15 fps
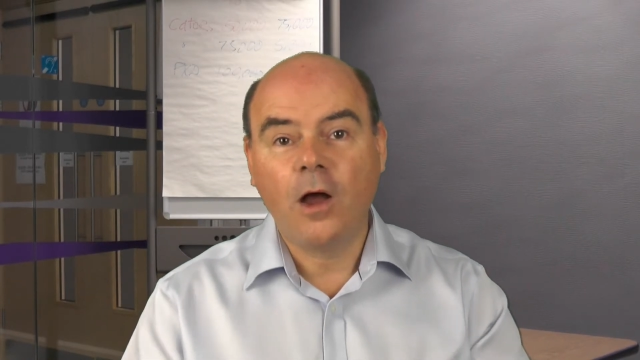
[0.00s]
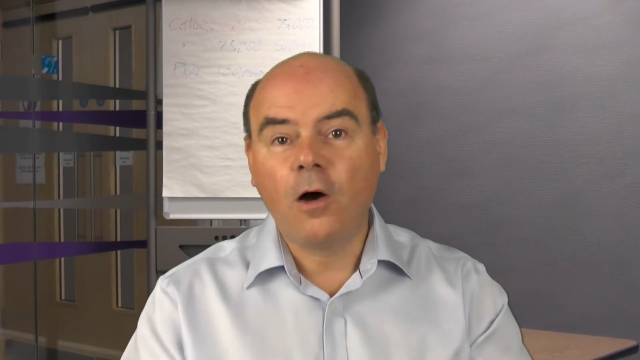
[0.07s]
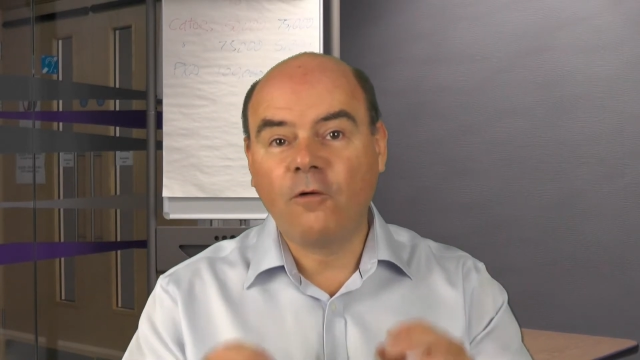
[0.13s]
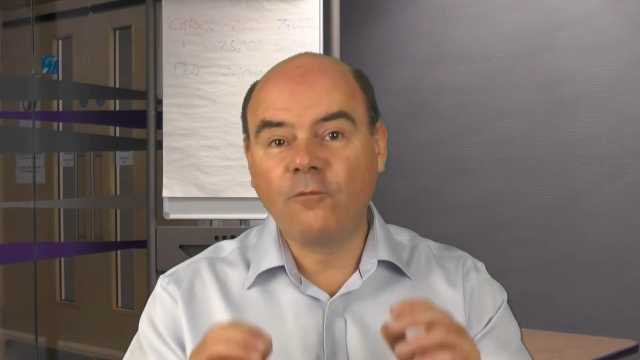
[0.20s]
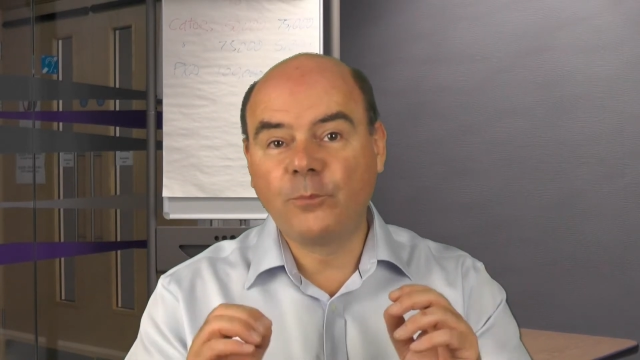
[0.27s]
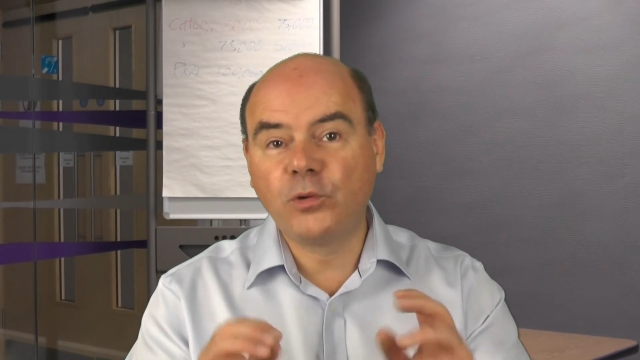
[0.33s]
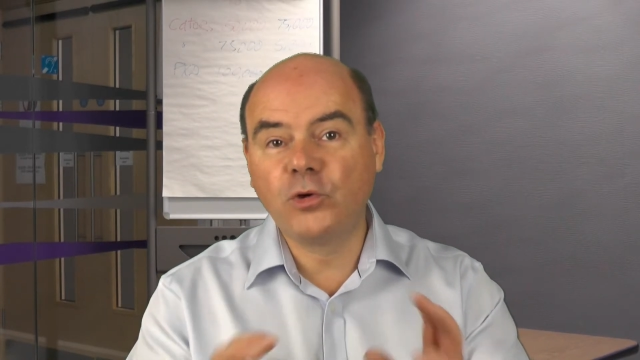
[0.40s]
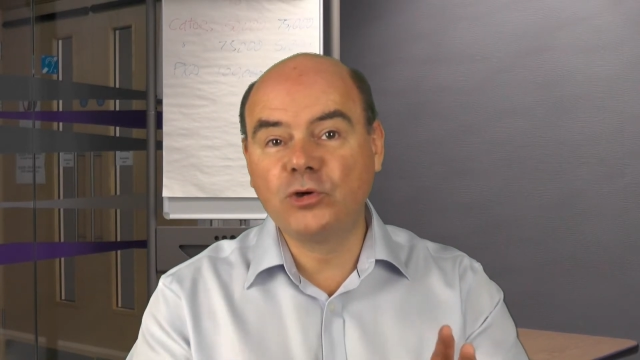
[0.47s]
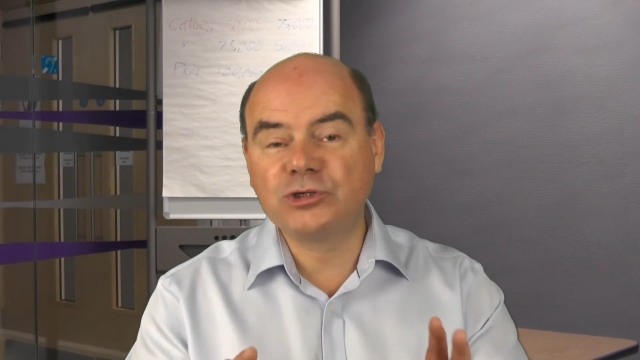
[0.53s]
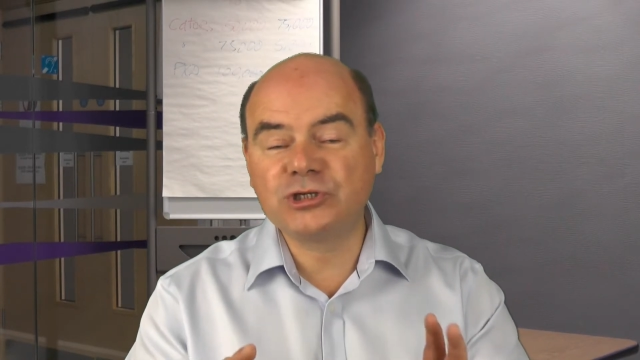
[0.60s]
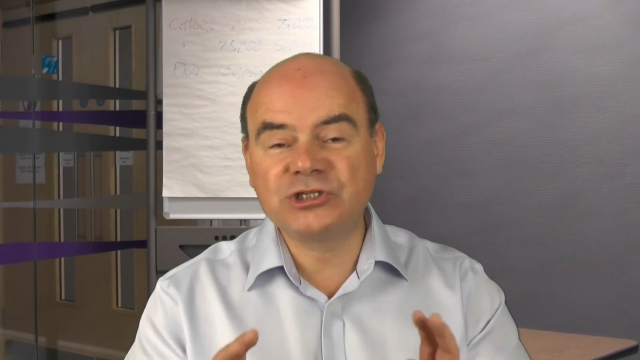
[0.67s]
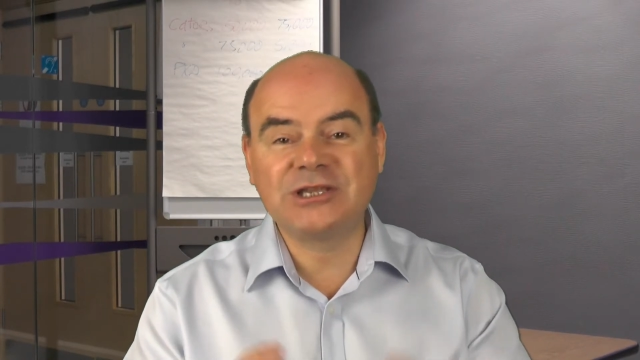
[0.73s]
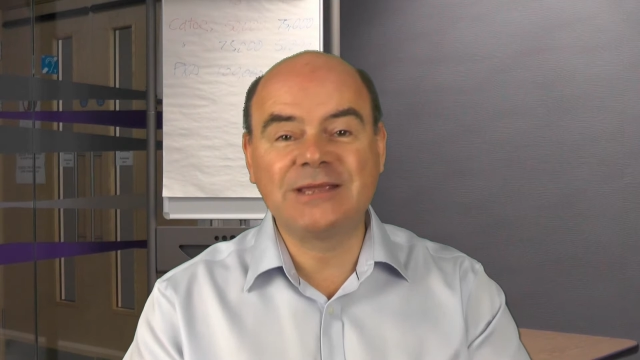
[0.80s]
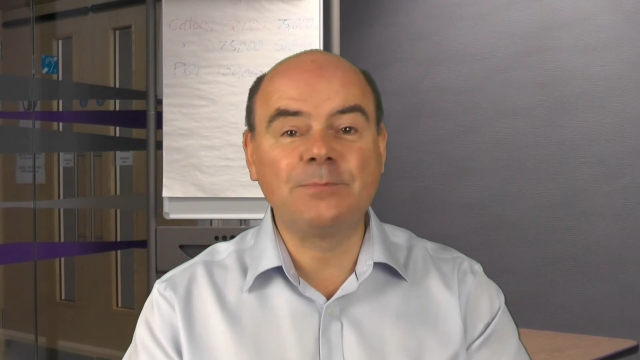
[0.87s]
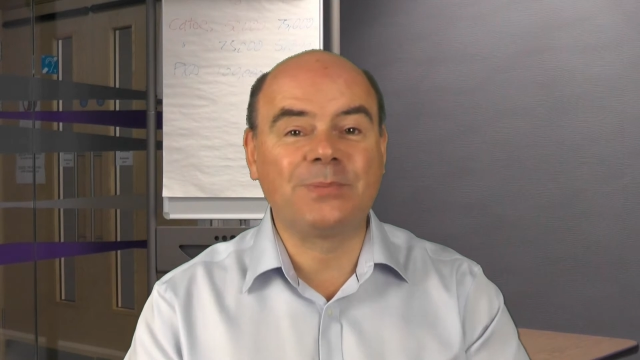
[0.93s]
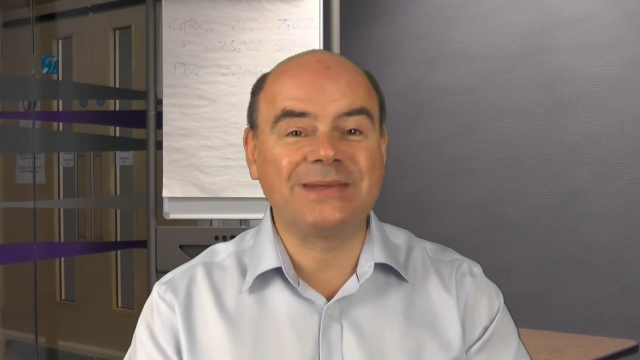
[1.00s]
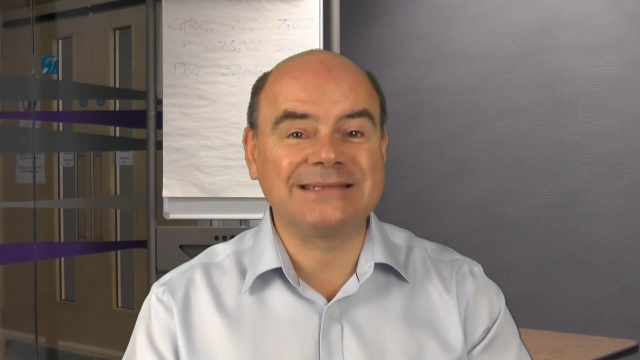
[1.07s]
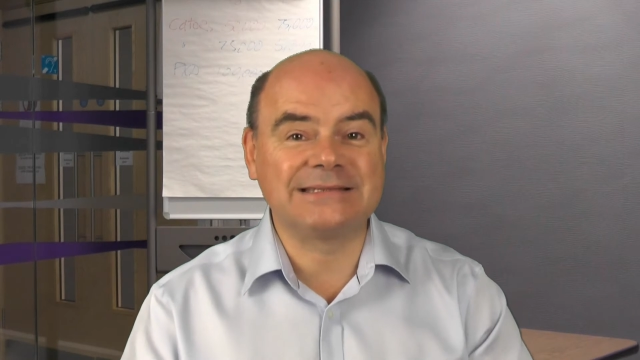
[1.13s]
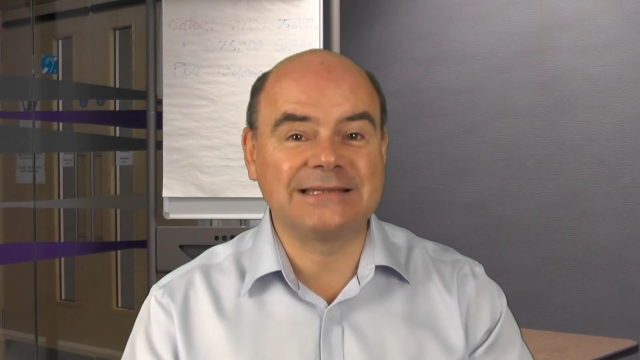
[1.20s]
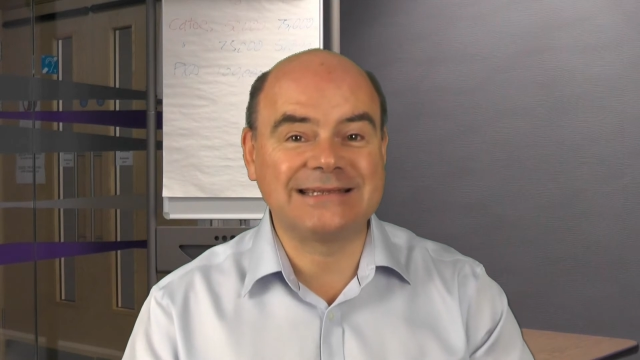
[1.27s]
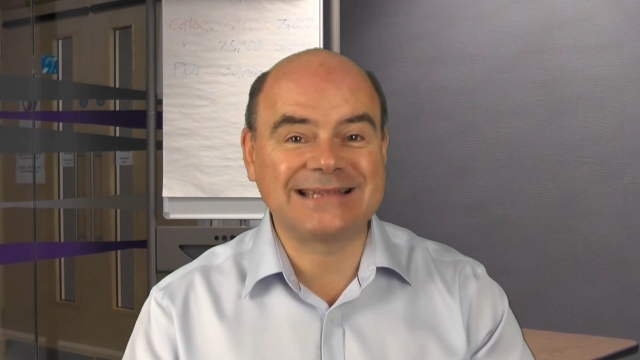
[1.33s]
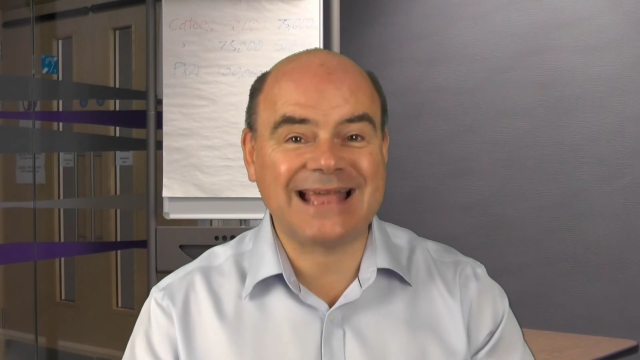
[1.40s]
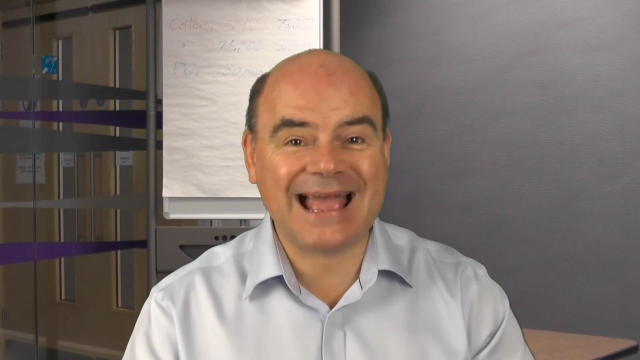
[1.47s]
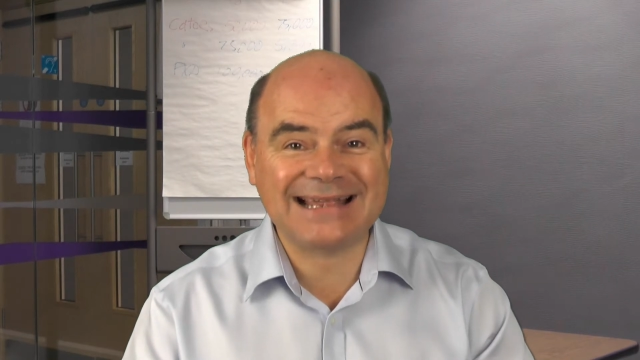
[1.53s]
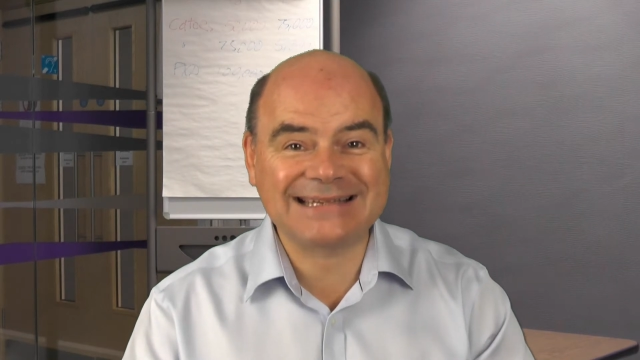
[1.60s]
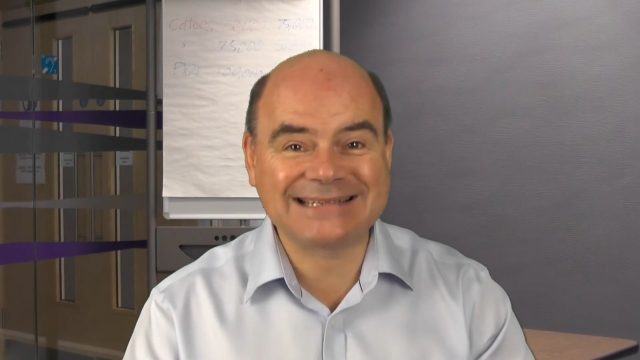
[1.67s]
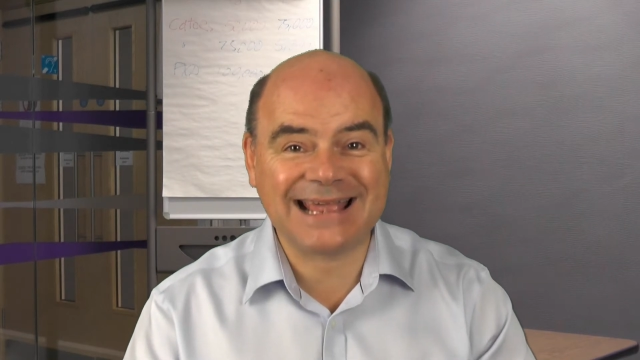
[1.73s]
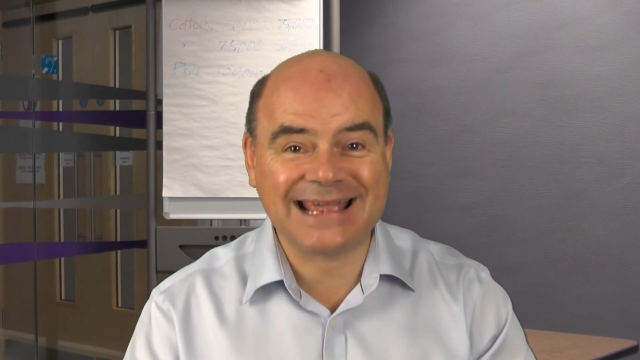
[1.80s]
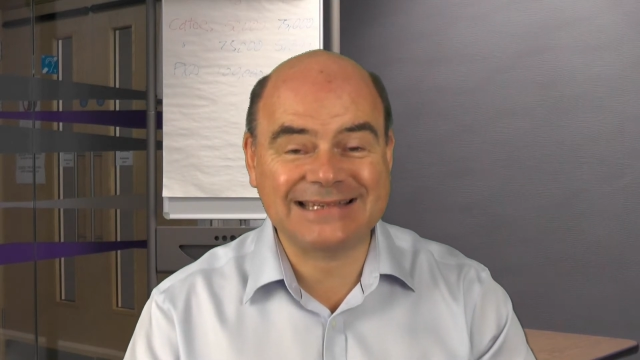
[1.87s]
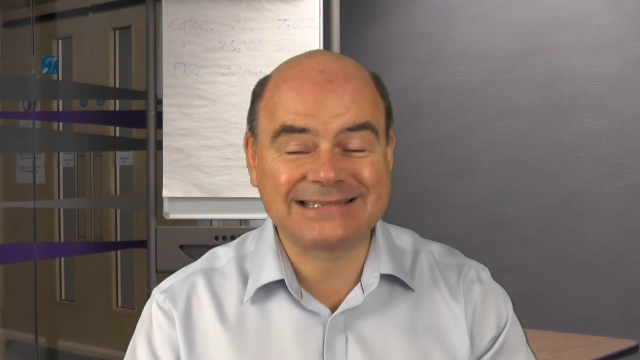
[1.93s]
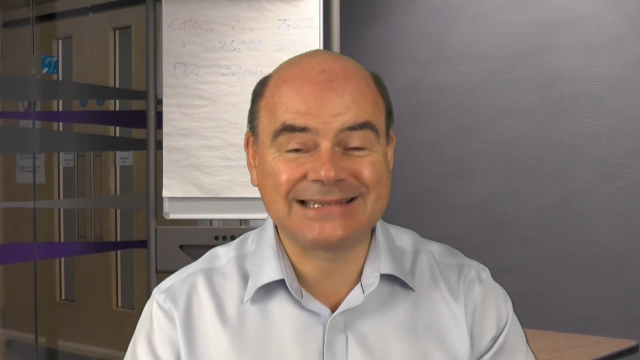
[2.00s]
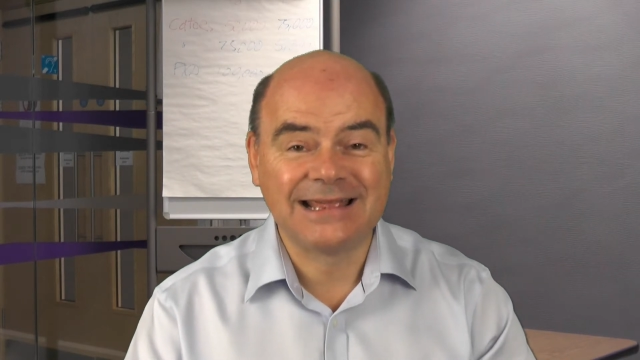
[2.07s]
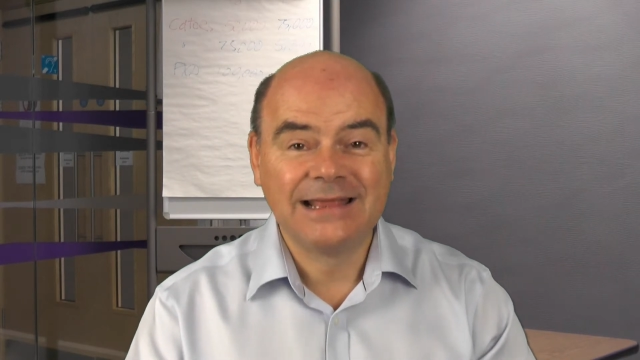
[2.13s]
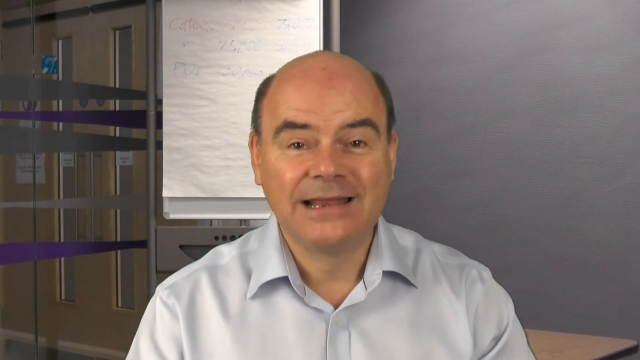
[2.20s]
of purchasing business assets.